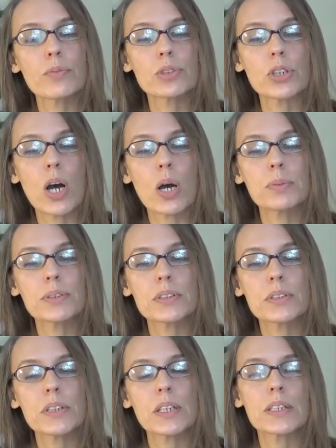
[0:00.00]
from jobs,
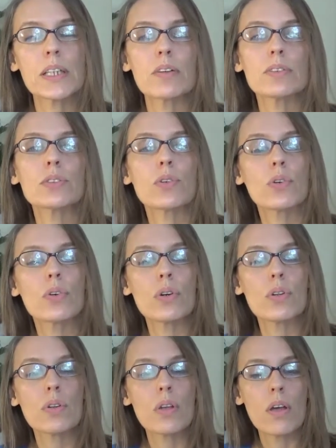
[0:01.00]
kicked out of
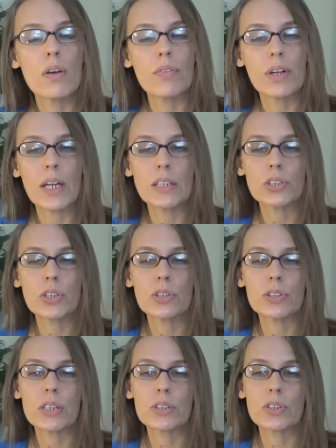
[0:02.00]
school, financially or
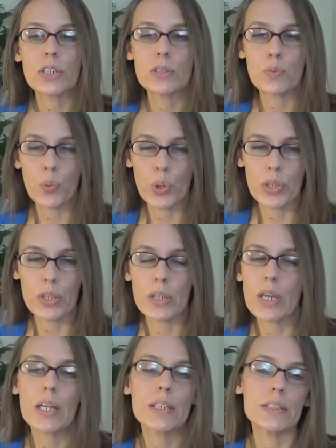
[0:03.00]
sexually exploited,
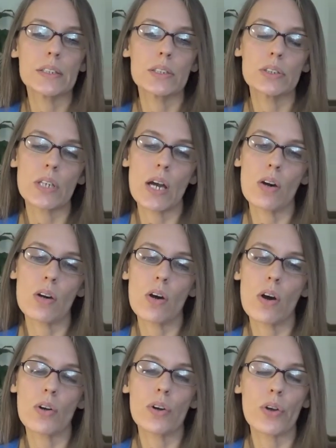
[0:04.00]
and addicted to
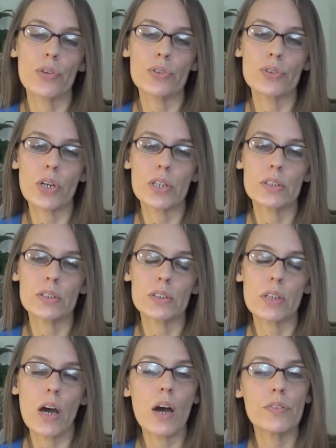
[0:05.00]
alcohol or other drugs,
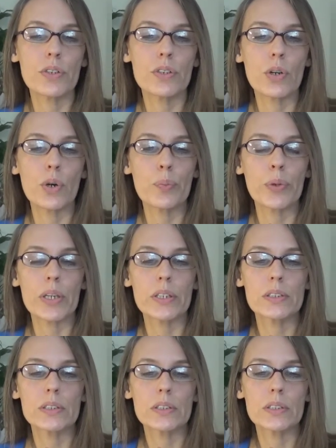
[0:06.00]
often
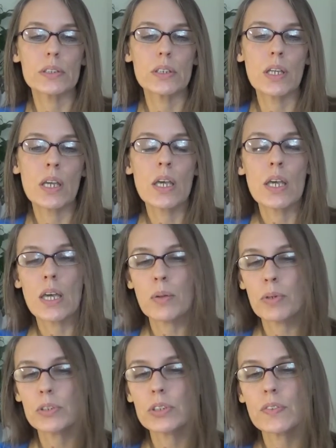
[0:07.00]
opiates. In
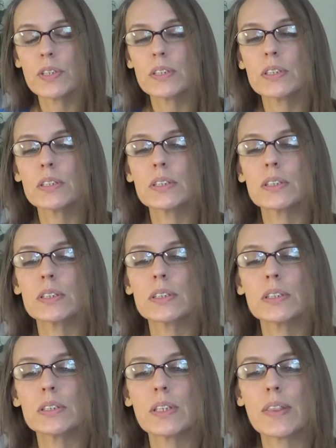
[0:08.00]
most of these
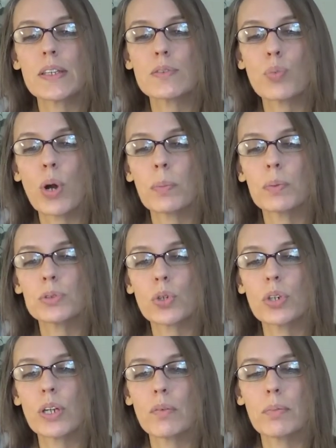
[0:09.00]
instances, these problems
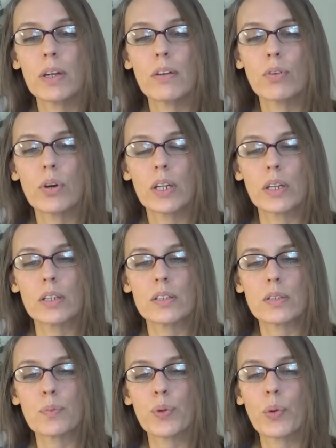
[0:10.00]
could have been avoided
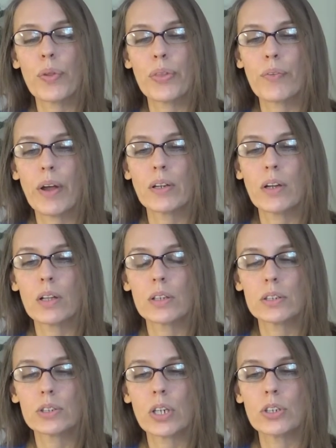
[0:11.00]
simply with the right
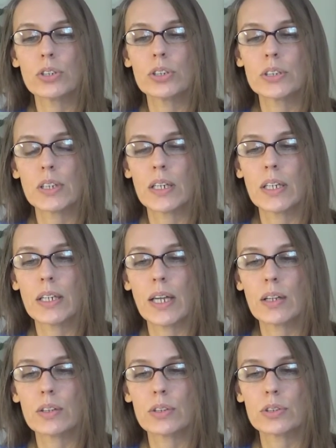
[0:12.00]
knowledge, understanding,
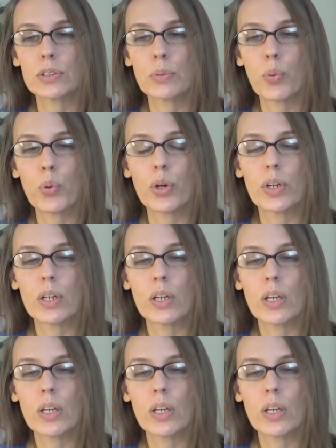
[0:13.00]
and a little support.